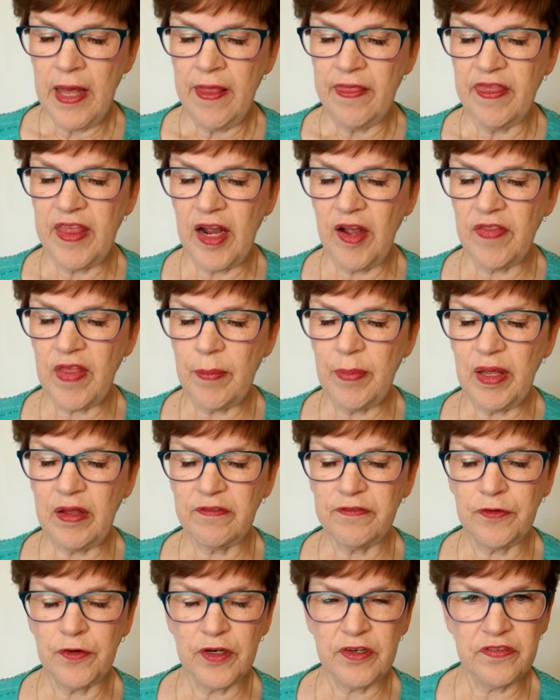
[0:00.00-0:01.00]
There they built
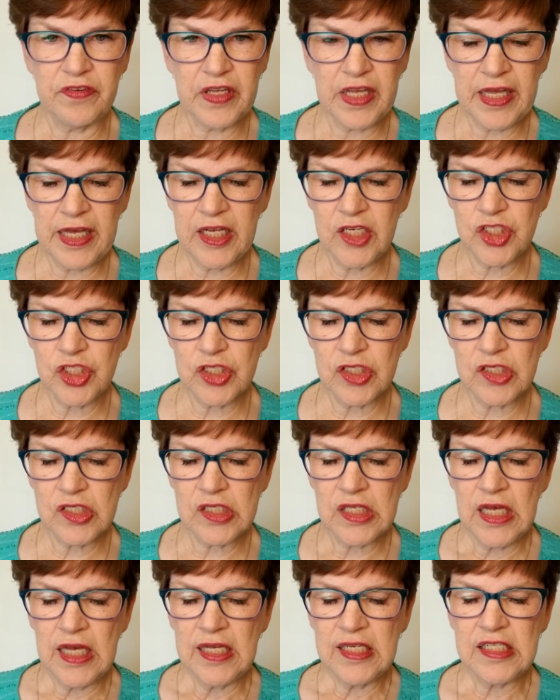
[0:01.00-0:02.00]
fortifications,
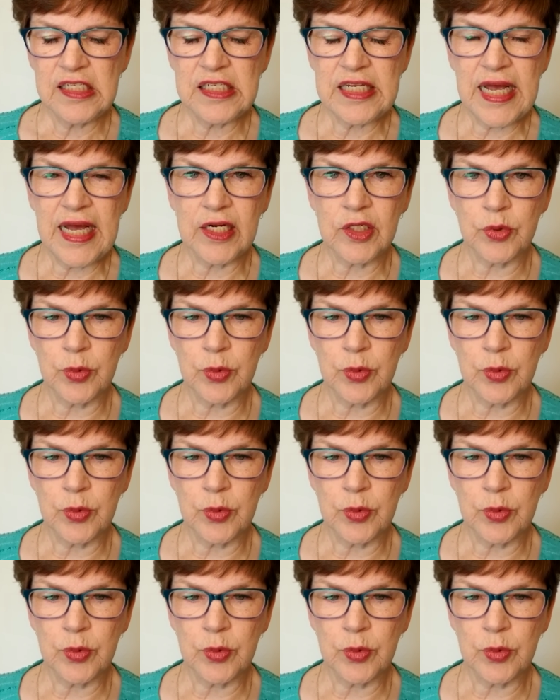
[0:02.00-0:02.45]
stacked